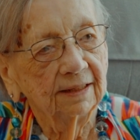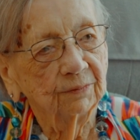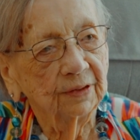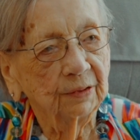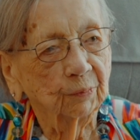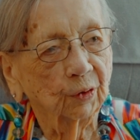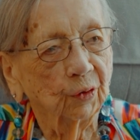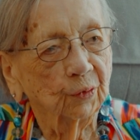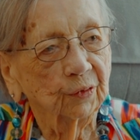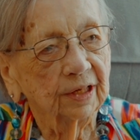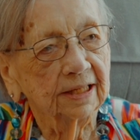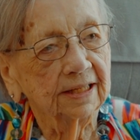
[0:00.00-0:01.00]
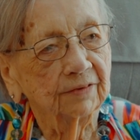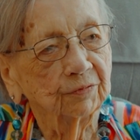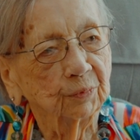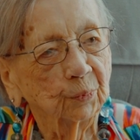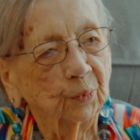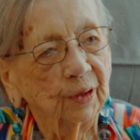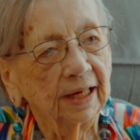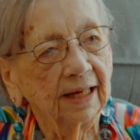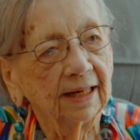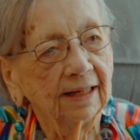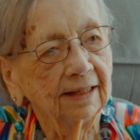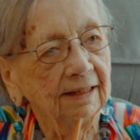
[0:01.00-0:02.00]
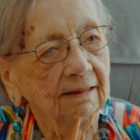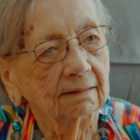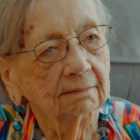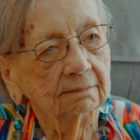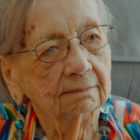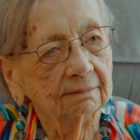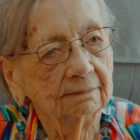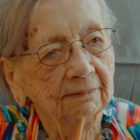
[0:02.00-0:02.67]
They were going a different way, you know.